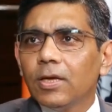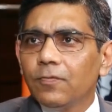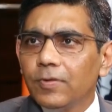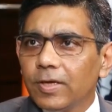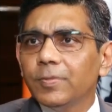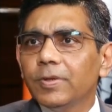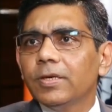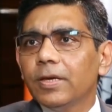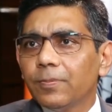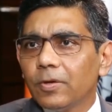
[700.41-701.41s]
we have
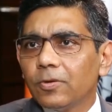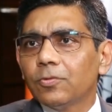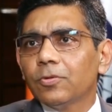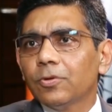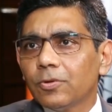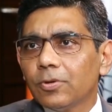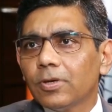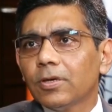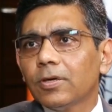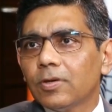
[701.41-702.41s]
been able
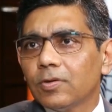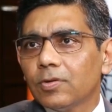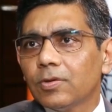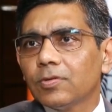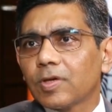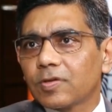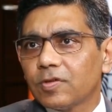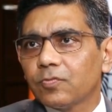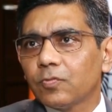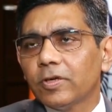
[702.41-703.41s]
to
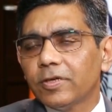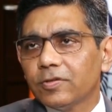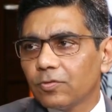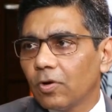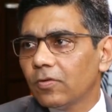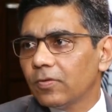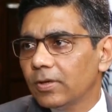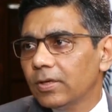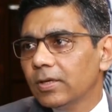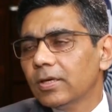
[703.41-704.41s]
successfully resolve
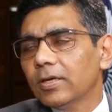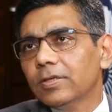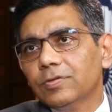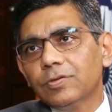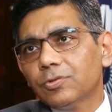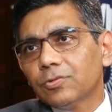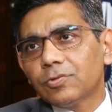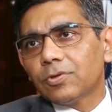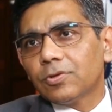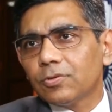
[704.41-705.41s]
these
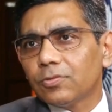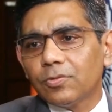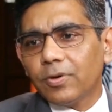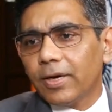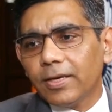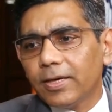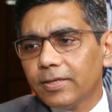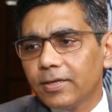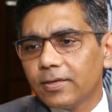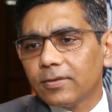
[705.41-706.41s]
issues. So I
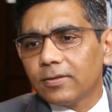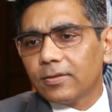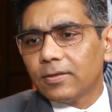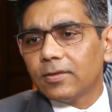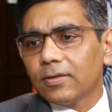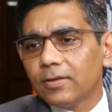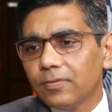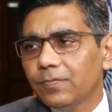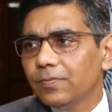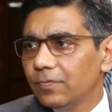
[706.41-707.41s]
think
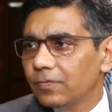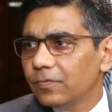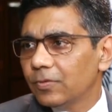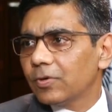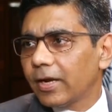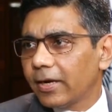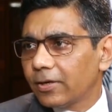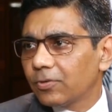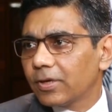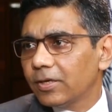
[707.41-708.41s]
we would
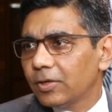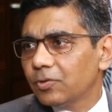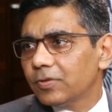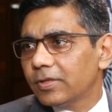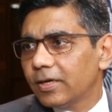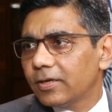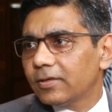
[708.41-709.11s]
like to continue with that.